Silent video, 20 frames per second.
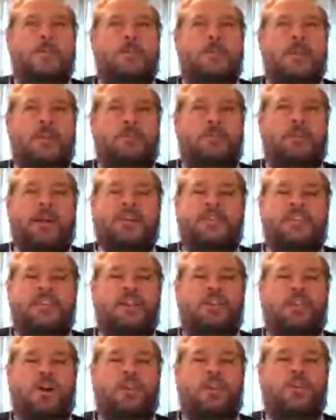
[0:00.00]
In fact, in a
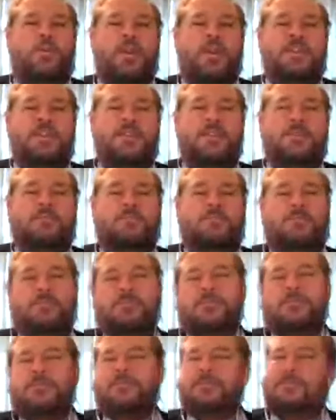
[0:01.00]
lot of ways,
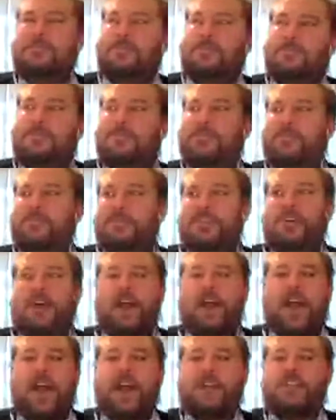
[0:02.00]

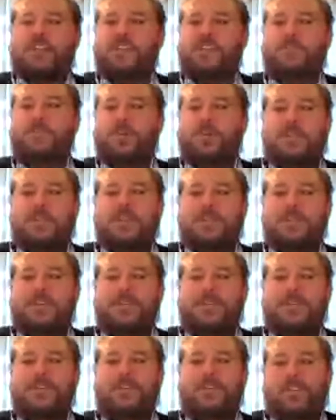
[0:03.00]
I actually thought that
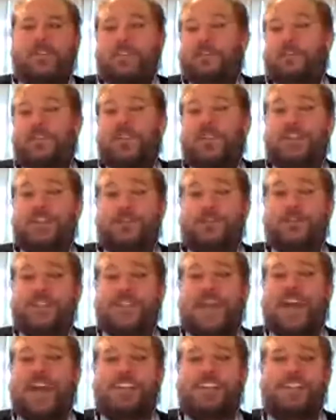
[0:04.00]
the villain was
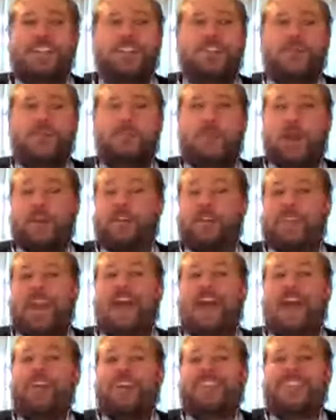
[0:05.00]
actually the better
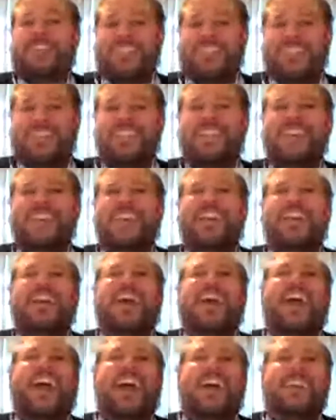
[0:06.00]
character.
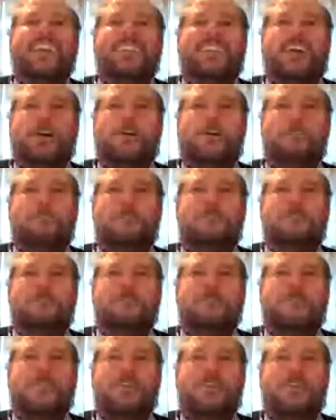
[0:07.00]
And,
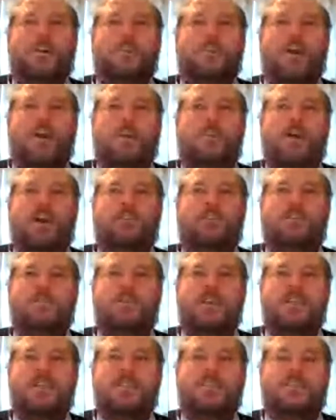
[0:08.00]
apart
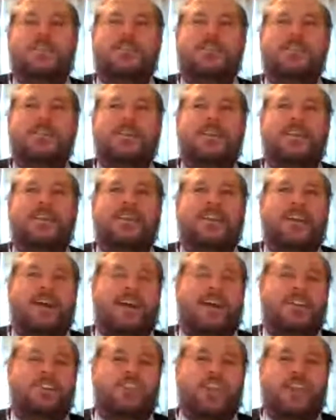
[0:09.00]
from his
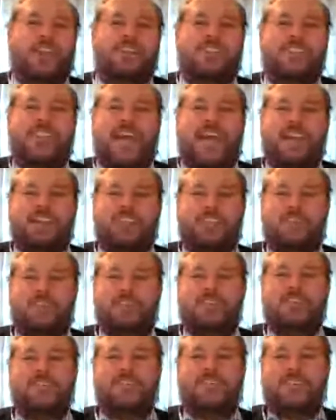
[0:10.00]

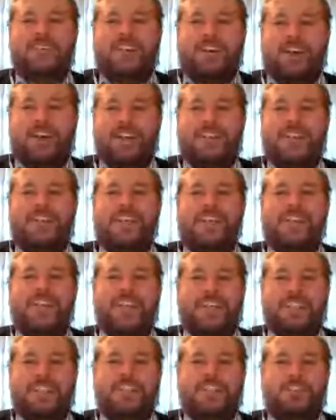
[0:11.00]
genocidal
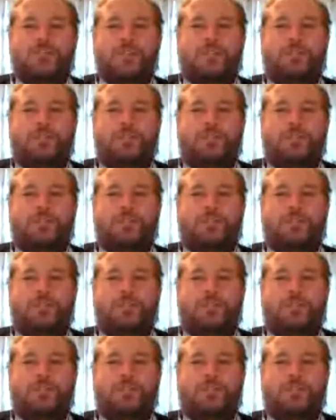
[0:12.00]
leanings and so